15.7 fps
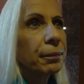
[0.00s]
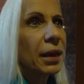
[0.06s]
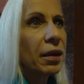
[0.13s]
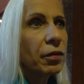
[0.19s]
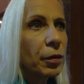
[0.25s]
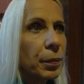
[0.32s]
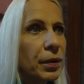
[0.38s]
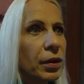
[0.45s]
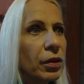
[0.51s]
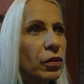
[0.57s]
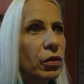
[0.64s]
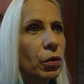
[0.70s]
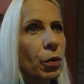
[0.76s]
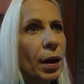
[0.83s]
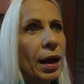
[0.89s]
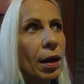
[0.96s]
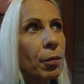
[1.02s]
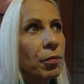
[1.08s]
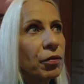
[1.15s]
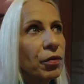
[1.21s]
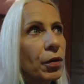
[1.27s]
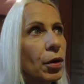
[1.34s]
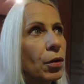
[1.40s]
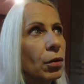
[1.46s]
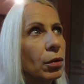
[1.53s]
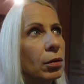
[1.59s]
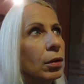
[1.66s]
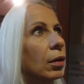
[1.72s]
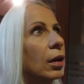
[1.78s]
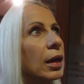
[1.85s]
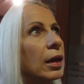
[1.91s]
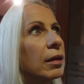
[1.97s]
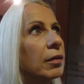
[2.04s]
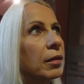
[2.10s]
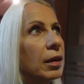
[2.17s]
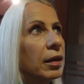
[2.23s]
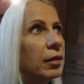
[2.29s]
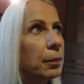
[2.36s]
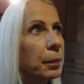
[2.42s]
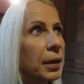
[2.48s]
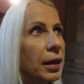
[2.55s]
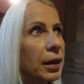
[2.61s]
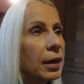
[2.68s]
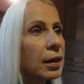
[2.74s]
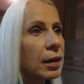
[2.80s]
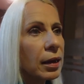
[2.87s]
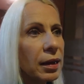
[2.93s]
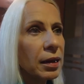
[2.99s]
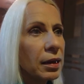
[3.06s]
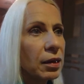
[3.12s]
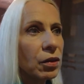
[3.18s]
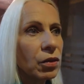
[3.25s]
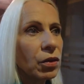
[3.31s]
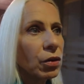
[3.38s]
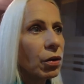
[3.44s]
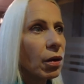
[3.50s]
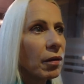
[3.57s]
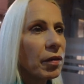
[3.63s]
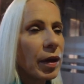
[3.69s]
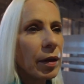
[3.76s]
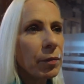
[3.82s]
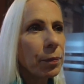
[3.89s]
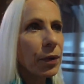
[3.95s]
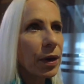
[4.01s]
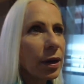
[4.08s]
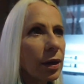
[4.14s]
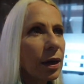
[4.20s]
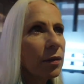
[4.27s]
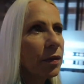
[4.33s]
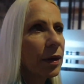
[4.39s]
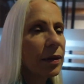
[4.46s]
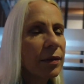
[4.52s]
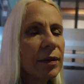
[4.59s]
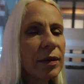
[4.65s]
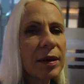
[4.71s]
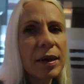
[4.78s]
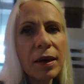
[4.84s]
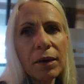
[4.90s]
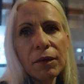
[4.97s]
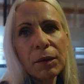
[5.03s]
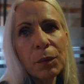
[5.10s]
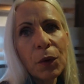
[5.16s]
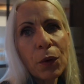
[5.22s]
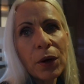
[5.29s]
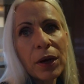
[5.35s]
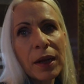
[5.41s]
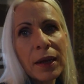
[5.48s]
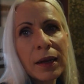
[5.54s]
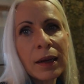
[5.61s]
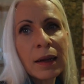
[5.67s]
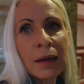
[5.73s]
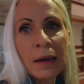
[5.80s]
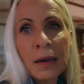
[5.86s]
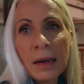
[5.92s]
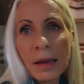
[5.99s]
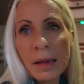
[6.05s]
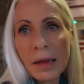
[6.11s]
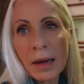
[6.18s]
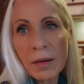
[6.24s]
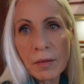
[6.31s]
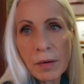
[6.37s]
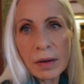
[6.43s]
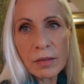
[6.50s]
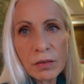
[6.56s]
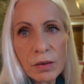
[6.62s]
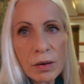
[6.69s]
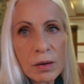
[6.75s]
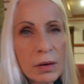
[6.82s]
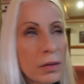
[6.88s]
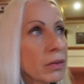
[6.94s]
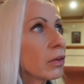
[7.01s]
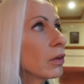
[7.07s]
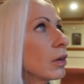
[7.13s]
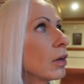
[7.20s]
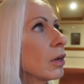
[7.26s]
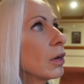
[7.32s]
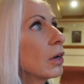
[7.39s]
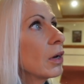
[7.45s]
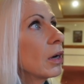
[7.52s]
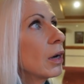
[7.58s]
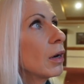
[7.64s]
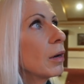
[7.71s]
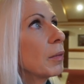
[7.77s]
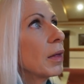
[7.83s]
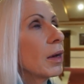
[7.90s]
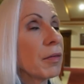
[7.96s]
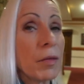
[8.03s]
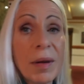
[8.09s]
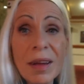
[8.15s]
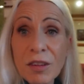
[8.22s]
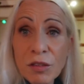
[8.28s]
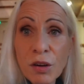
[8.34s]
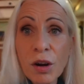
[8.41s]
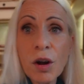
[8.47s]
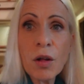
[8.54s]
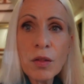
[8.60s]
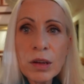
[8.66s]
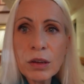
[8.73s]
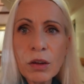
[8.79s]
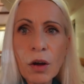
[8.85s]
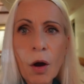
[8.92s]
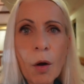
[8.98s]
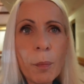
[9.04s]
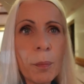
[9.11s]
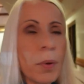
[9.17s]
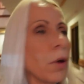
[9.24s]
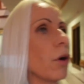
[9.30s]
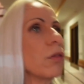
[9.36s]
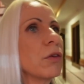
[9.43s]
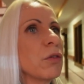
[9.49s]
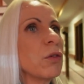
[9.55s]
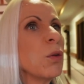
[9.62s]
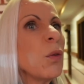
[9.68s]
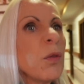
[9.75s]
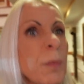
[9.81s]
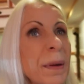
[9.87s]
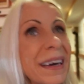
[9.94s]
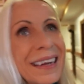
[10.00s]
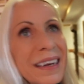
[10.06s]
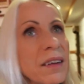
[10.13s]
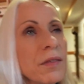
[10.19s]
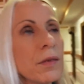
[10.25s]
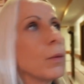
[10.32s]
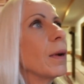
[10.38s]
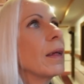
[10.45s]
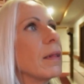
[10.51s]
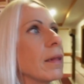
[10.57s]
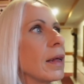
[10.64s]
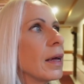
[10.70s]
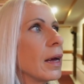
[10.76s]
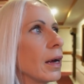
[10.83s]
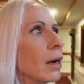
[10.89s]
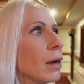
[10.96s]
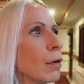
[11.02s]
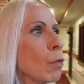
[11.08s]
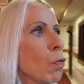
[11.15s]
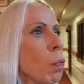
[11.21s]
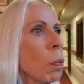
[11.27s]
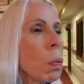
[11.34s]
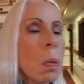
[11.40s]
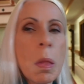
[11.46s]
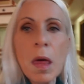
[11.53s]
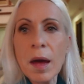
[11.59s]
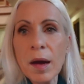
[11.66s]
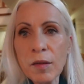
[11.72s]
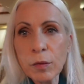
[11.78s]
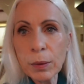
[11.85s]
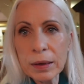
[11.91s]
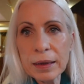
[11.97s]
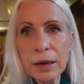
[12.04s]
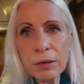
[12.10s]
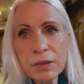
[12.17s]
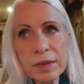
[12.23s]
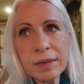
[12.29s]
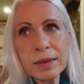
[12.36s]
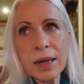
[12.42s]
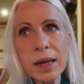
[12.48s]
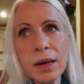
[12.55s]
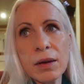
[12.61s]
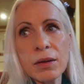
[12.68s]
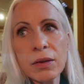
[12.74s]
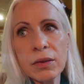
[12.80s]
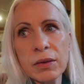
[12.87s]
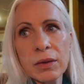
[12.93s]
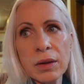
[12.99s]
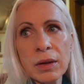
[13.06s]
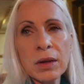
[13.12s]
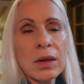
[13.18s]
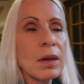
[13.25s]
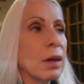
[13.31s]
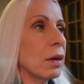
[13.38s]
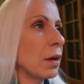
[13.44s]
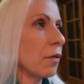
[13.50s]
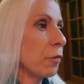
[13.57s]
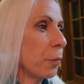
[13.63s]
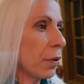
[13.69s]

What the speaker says: everybody's so helpful. It's big. And it, you know, I've had tea every morning. They have restaurants. They have a restaurant on the top on the roof, but I never went there. They have one downstairs. They have